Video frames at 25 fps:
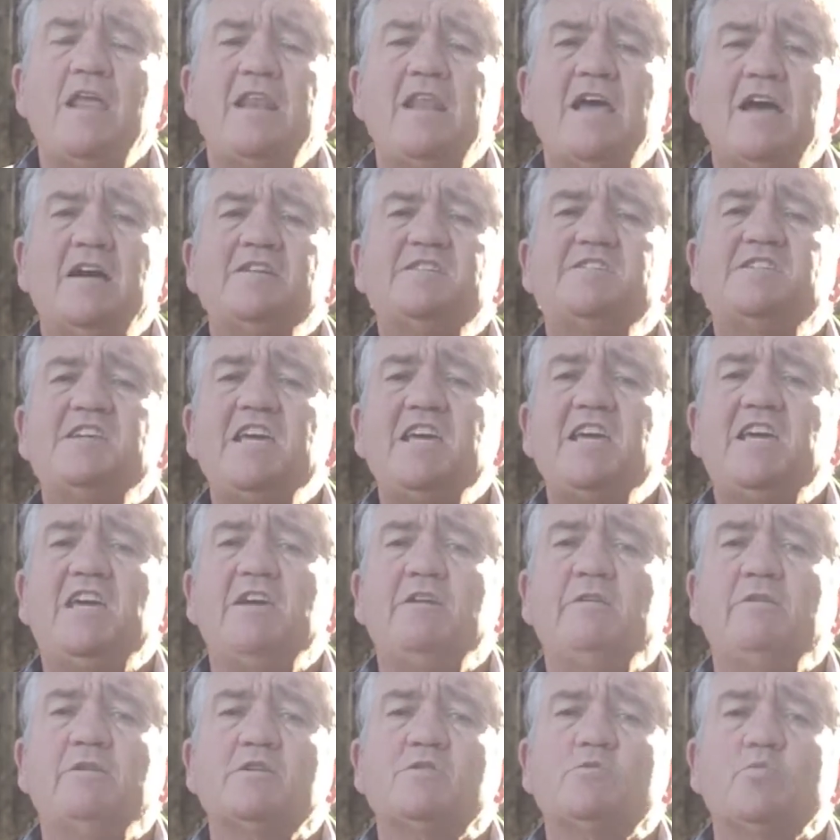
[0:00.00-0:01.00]
Now,
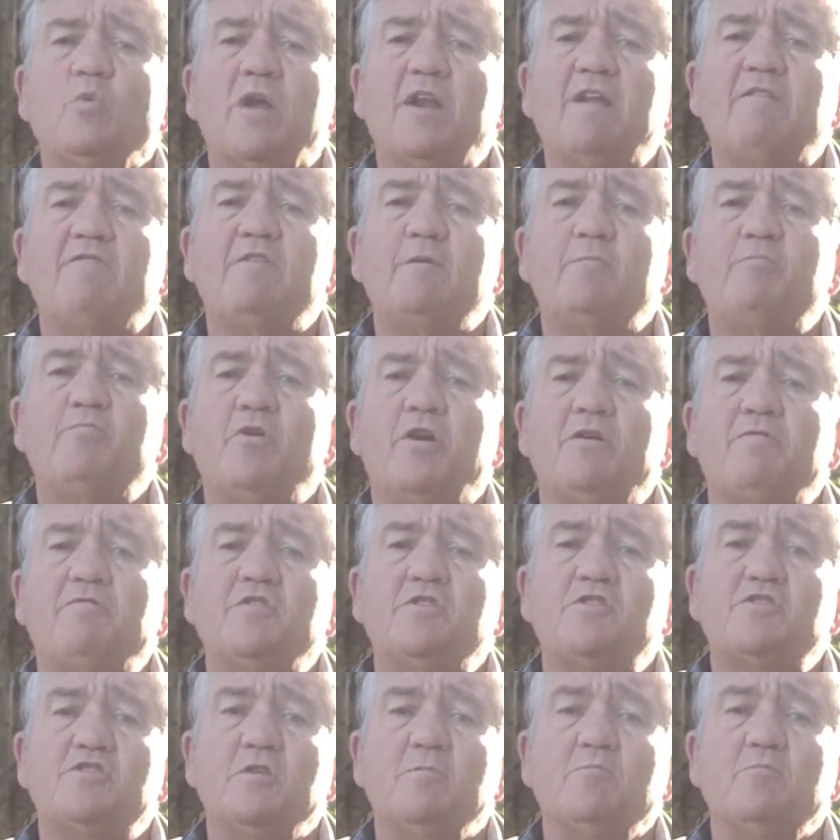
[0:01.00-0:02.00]
Ezekiel was one of the
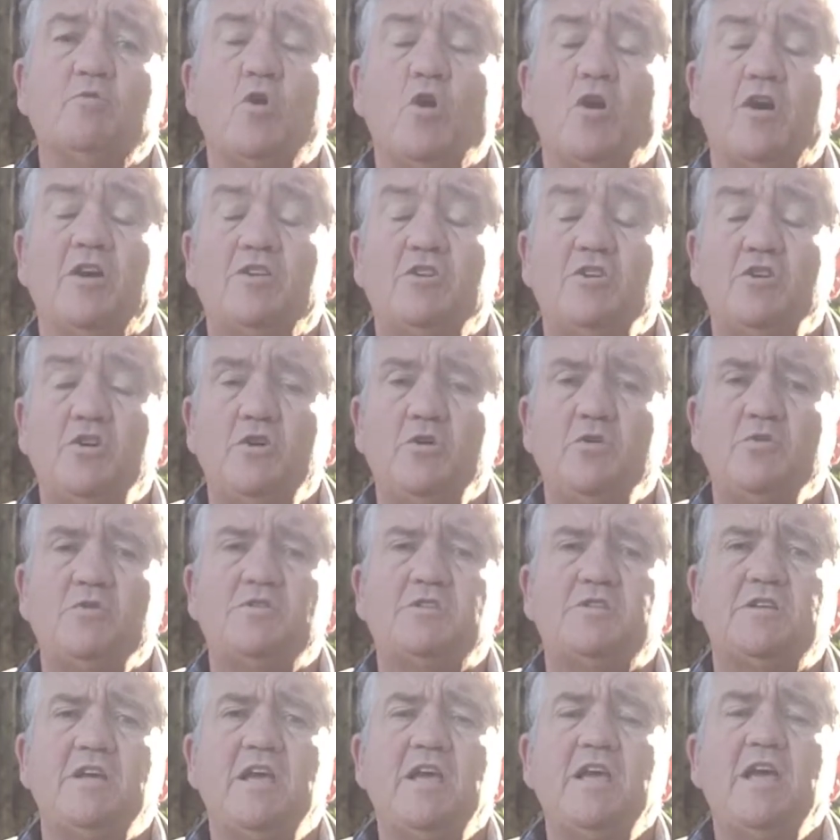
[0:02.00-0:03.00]
prophets whom God
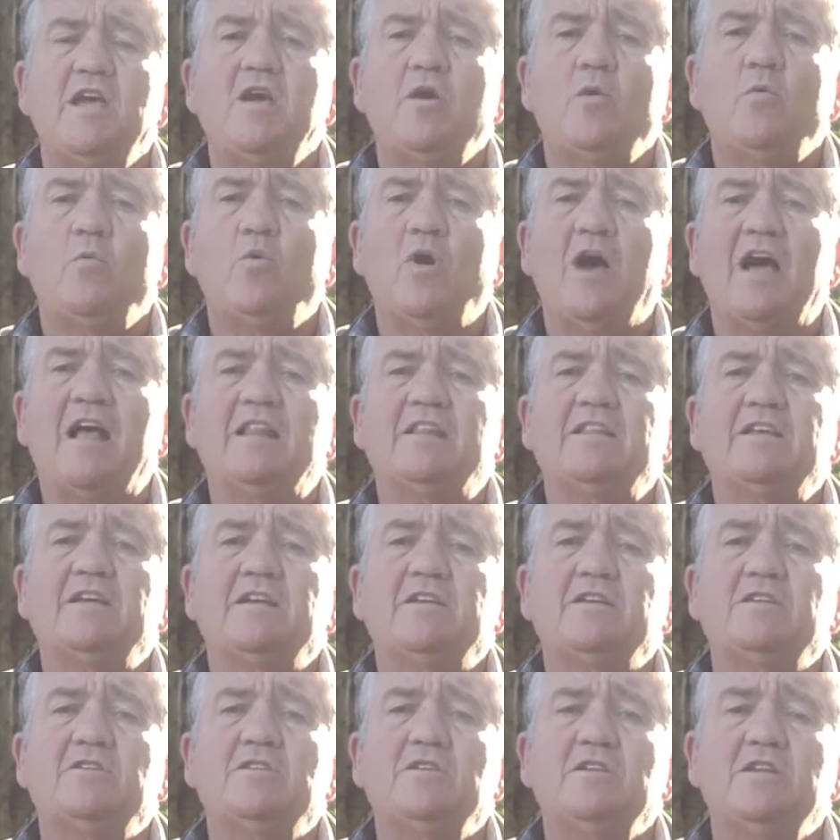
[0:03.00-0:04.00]
used while
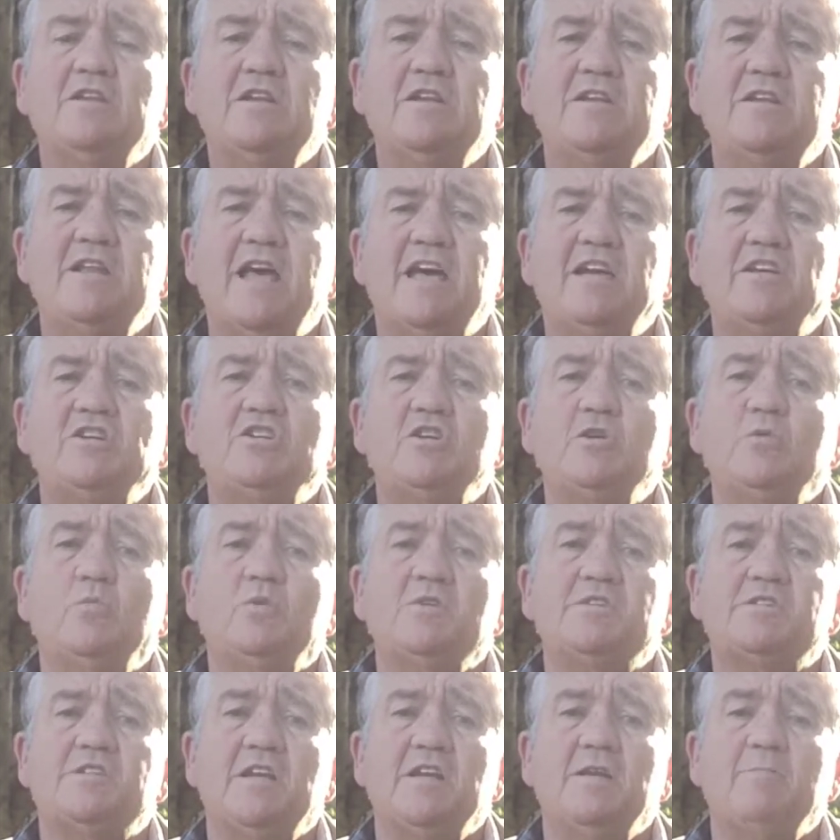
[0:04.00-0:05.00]
the nation
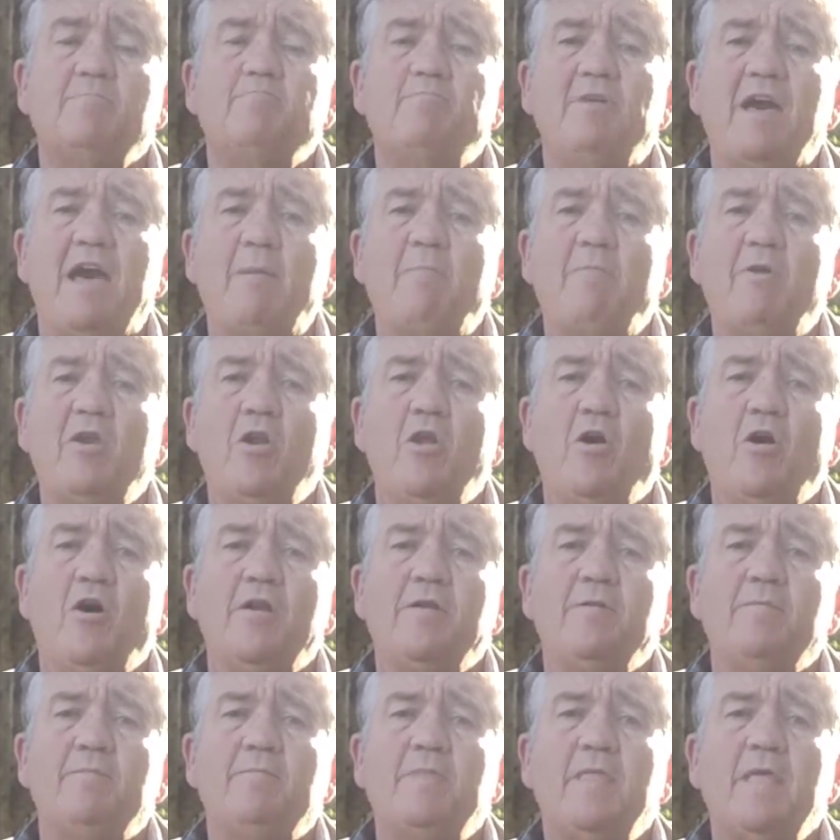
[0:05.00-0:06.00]
was in
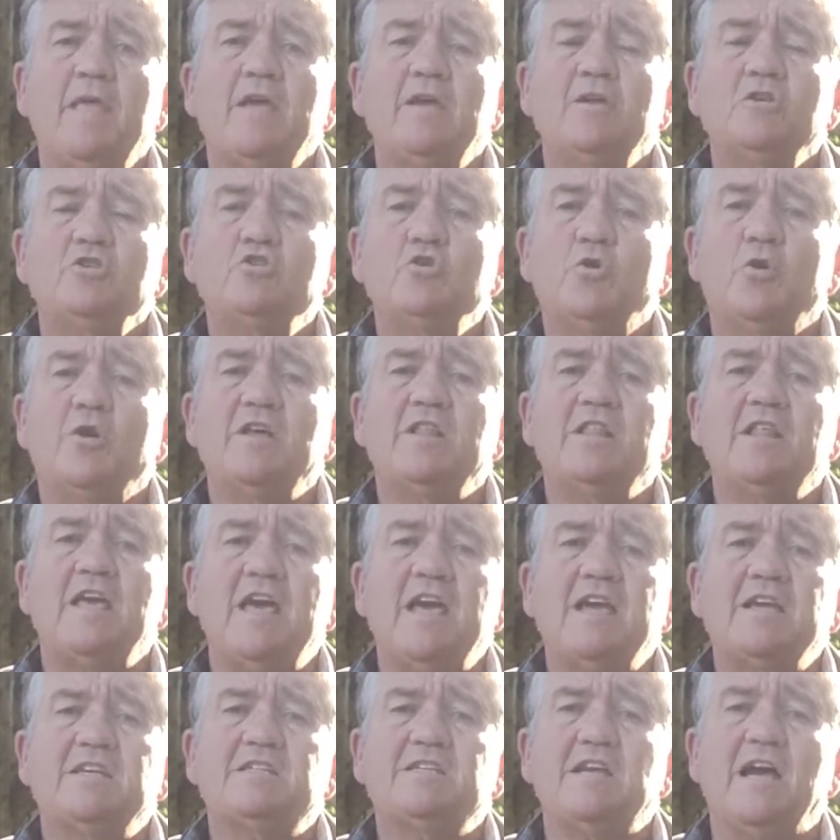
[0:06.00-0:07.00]
Babylon during
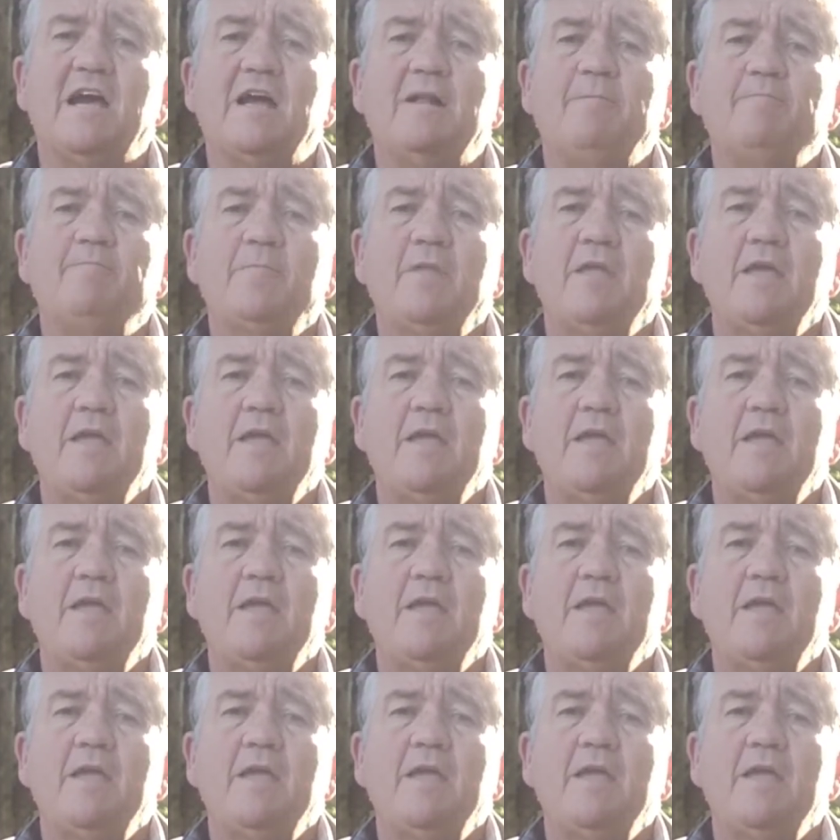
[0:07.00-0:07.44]
the exile.